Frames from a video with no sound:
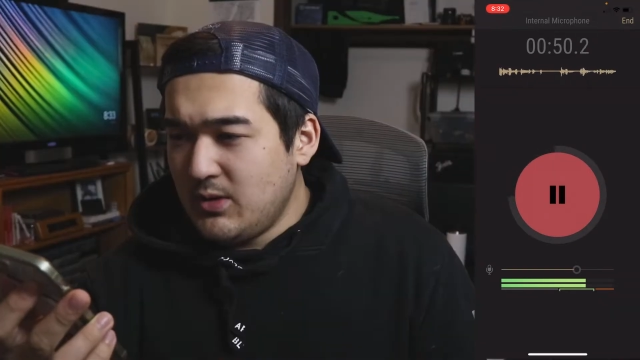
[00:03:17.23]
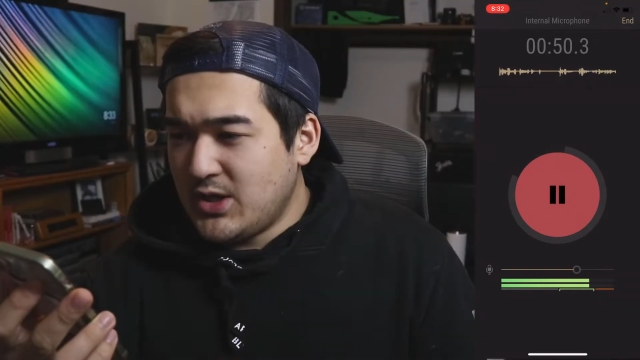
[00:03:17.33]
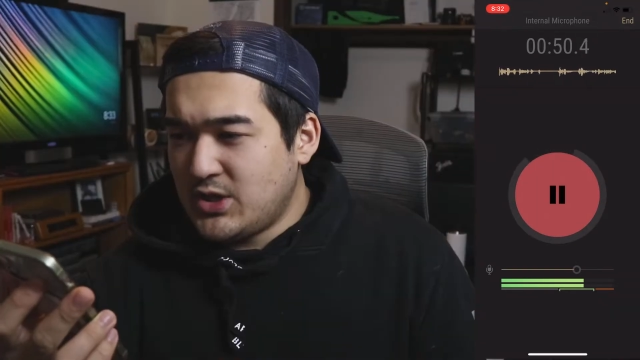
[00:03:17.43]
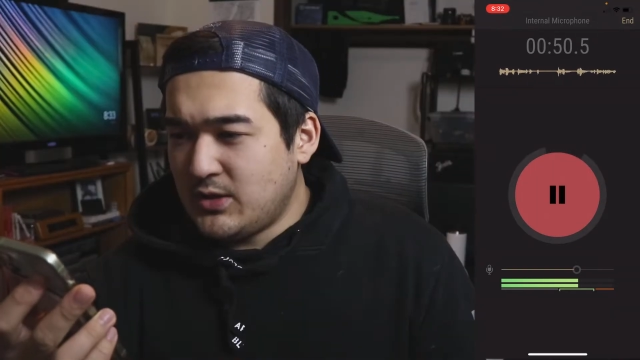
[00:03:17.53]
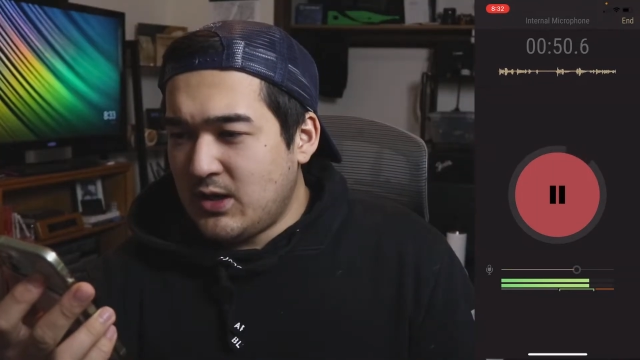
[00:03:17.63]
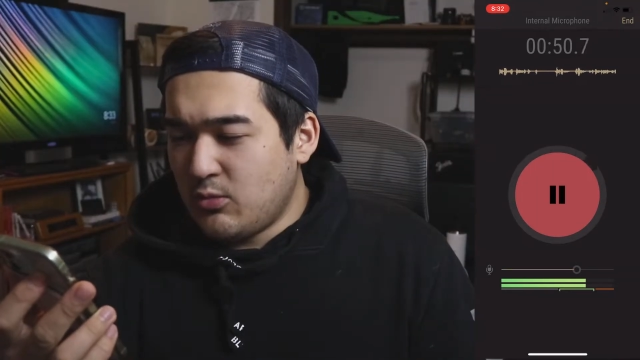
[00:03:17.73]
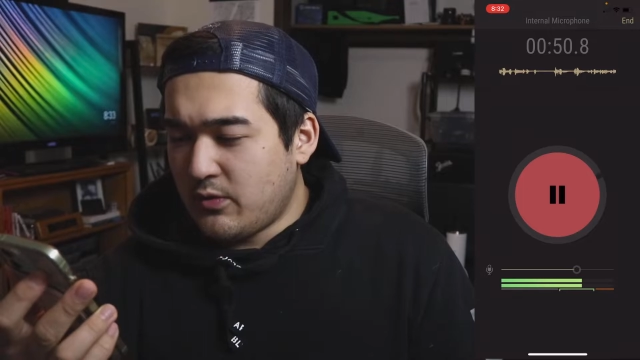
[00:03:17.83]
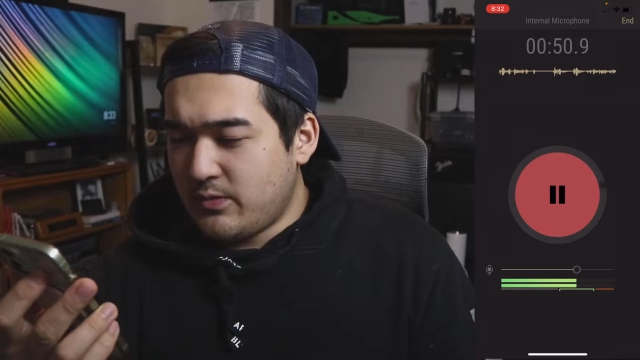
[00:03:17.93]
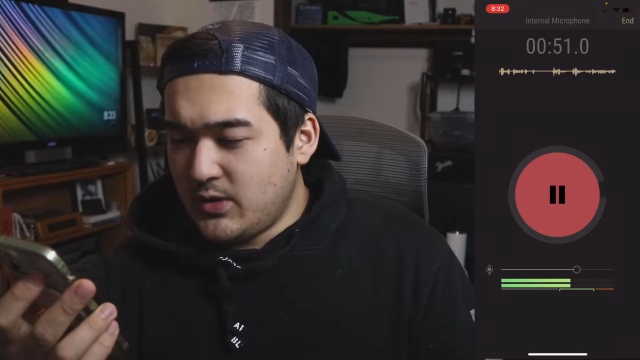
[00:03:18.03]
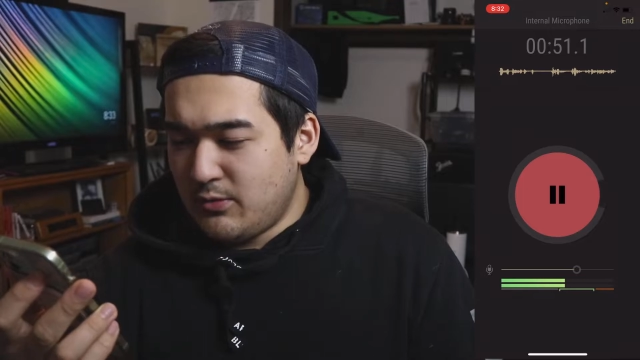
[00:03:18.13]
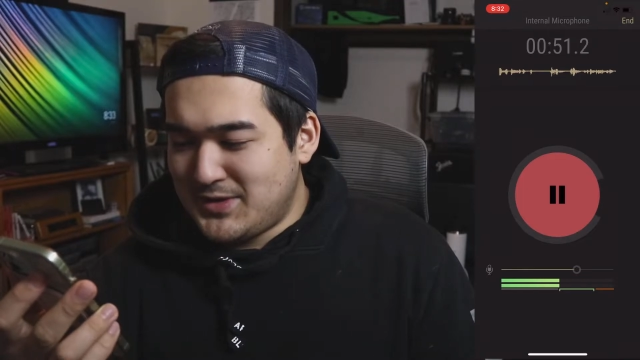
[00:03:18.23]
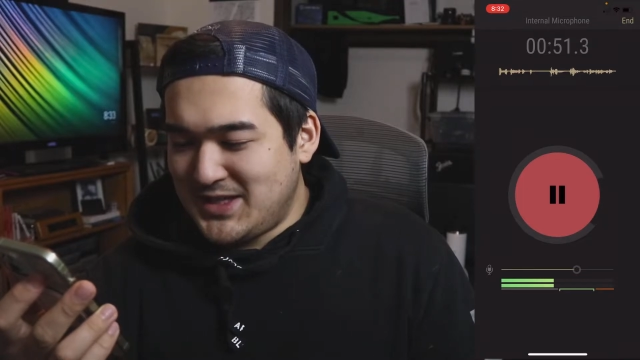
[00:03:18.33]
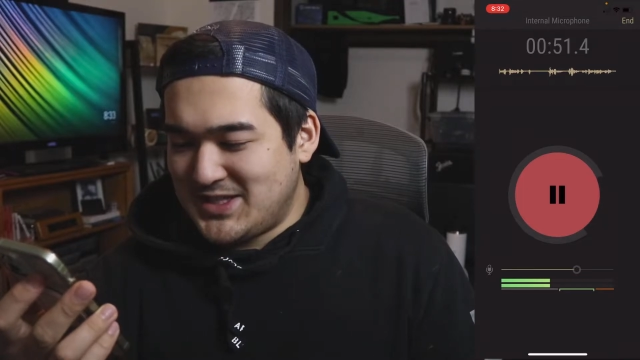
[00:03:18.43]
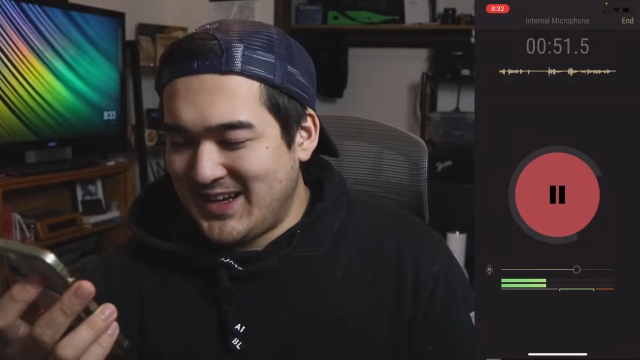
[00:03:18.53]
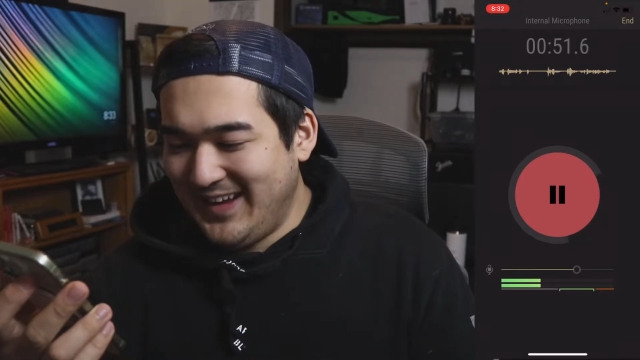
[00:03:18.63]
I should get more familiar with
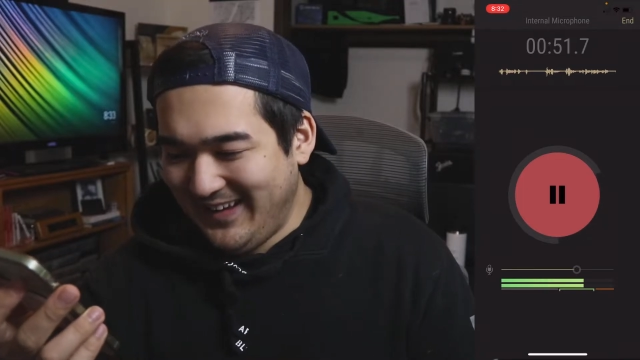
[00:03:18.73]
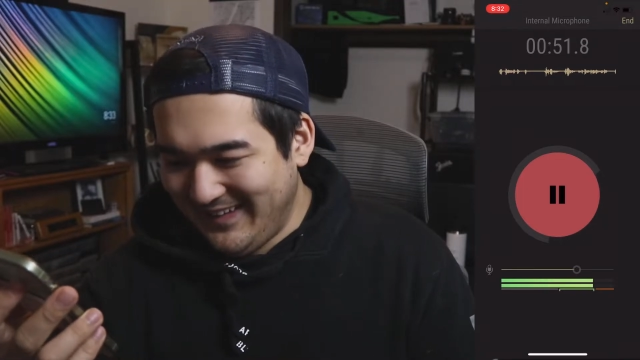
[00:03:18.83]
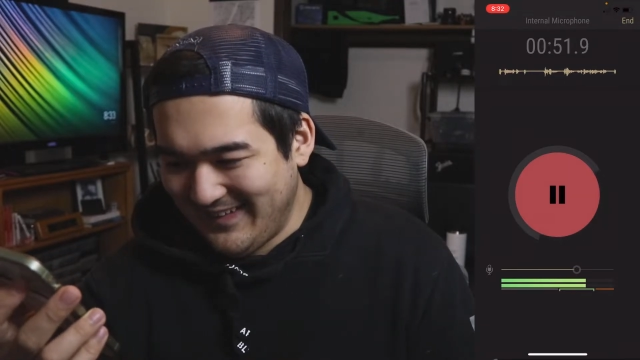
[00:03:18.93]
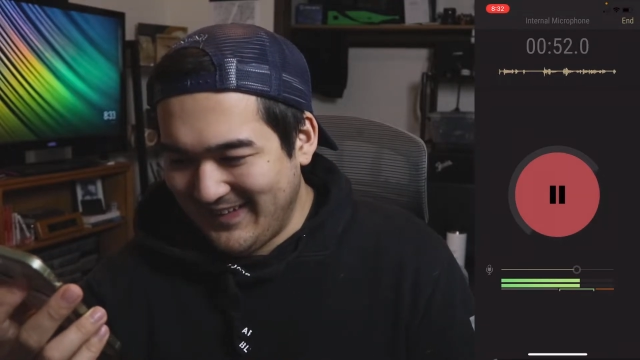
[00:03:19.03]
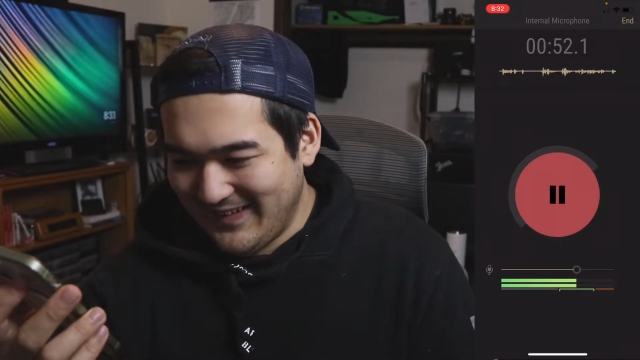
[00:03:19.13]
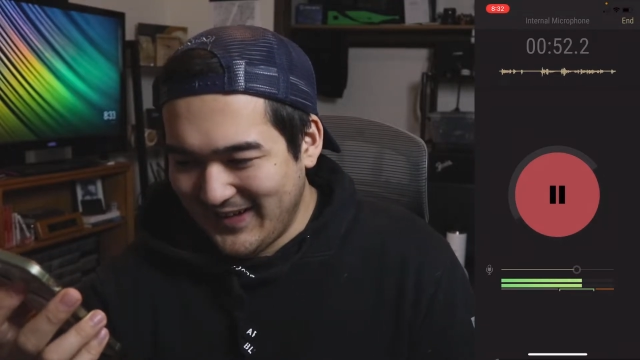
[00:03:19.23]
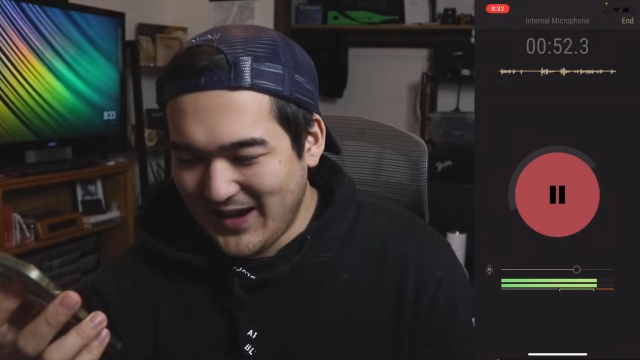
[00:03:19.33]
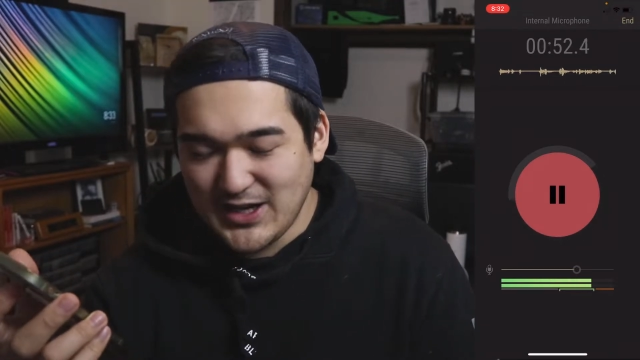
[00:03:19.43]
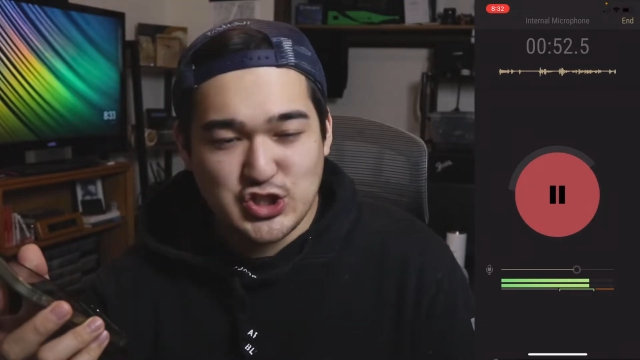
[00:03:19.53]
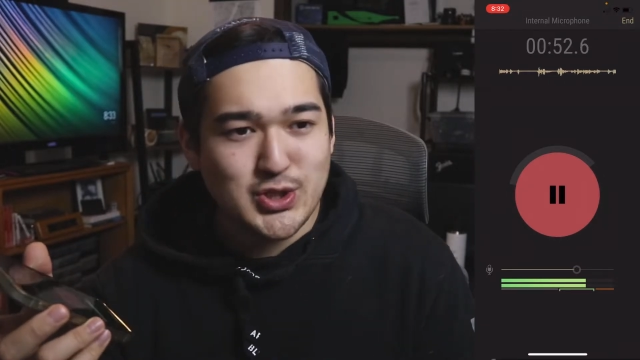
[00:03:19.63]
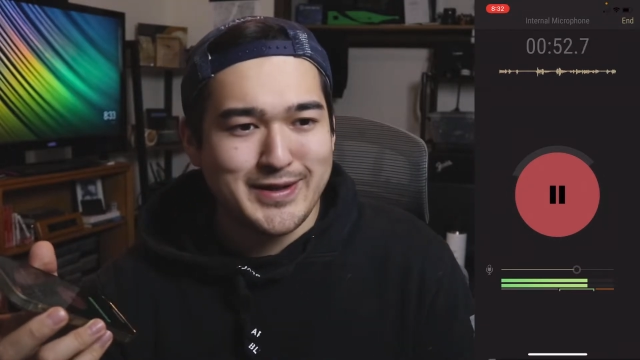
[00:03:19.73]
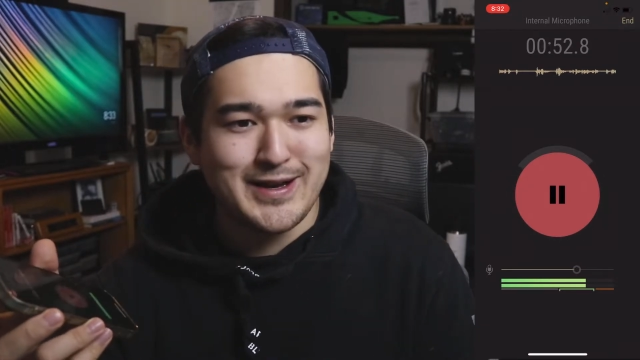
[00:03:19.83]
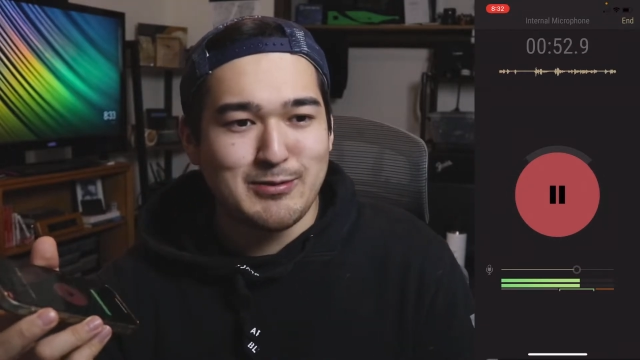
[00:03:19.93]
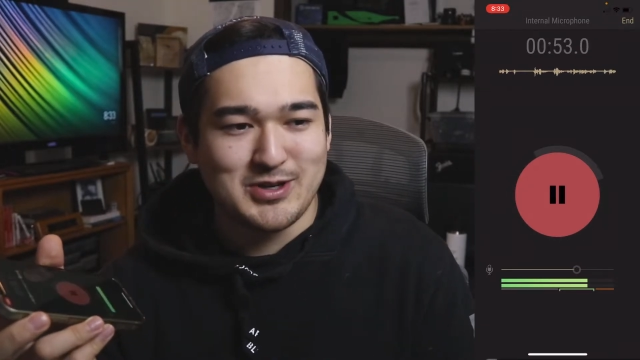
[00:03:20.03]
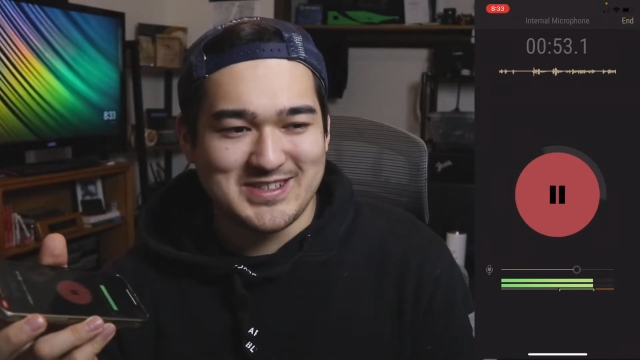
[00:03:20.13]
these. I just know the
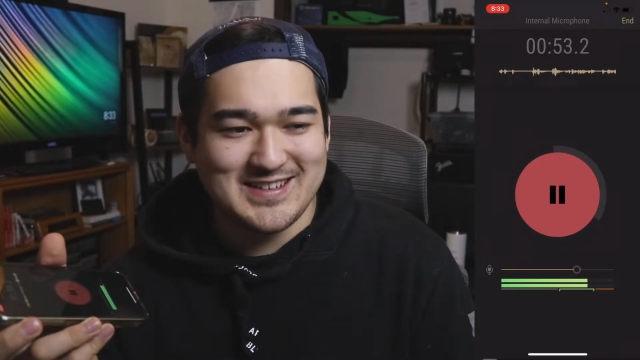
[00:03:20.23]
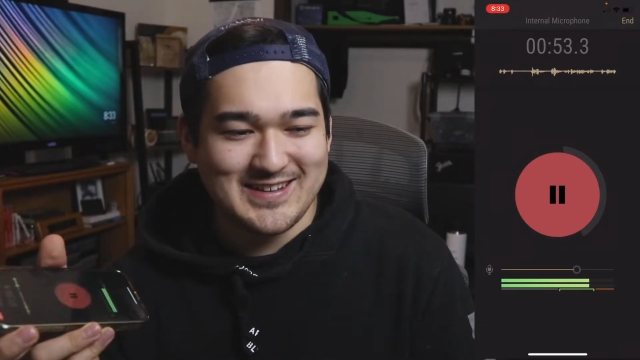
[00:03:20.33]
numbers.